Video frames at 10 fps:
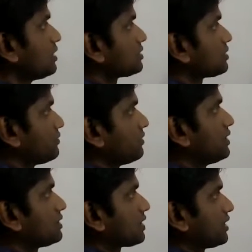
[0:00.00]
So we
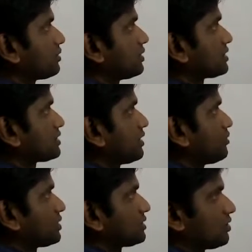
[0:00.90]
will try to understand
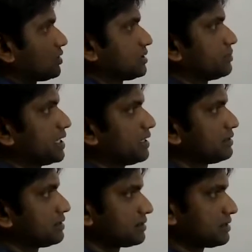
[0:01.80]
what is the logic behind
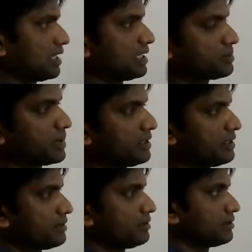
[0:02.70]
this. I'll explain
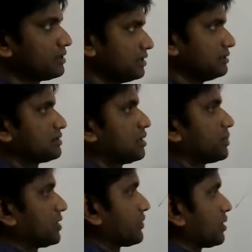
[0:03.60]
it in some
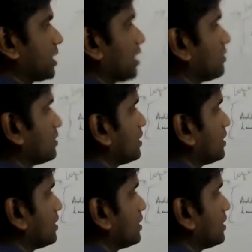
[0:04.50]
time from now.